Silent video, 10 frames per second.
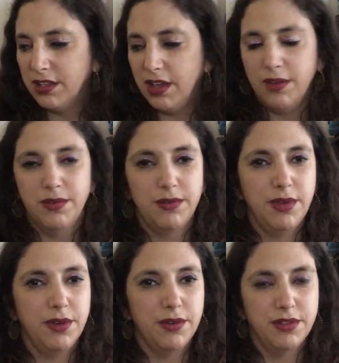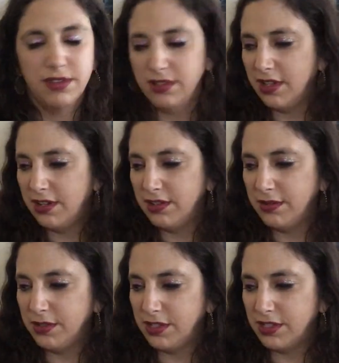Oh, whoa. I don't
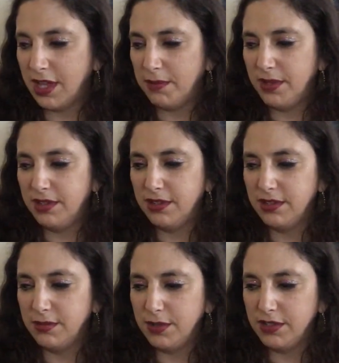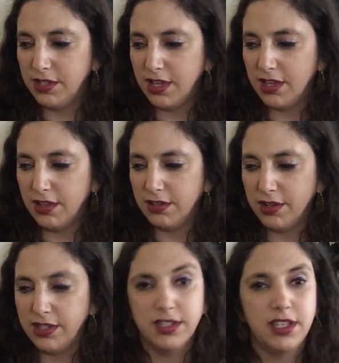know what just happened. This music got all
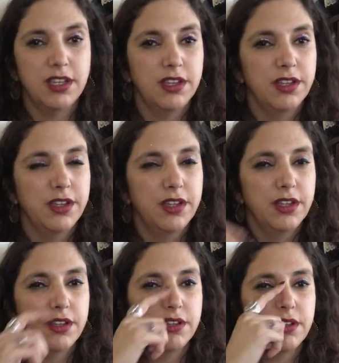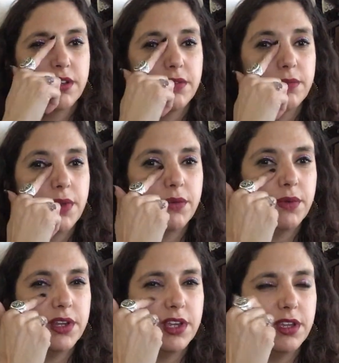crazy. But I
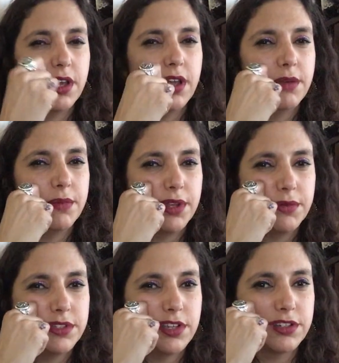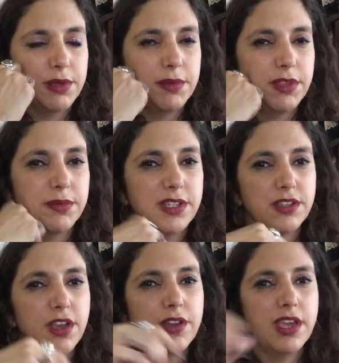want to talk to my mother,
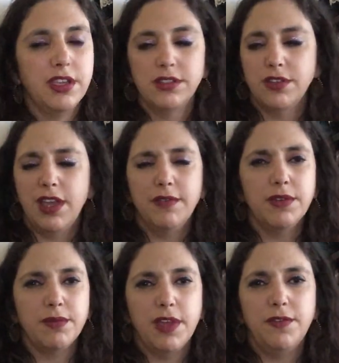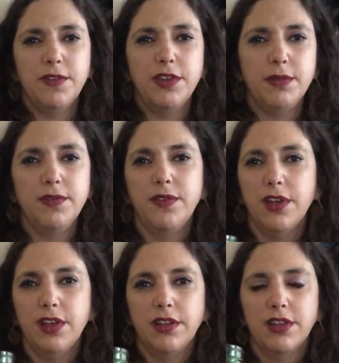please. Okay, so I haven't read for you
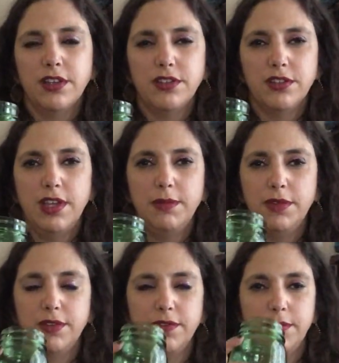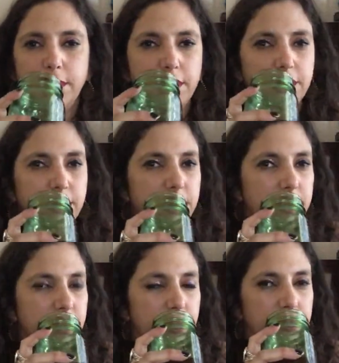before because your name looked familiar.
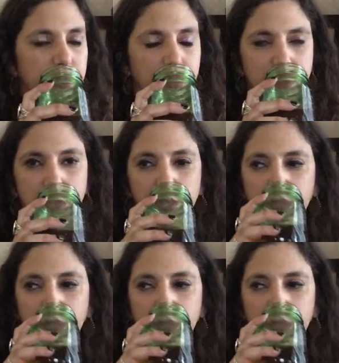No? Okay.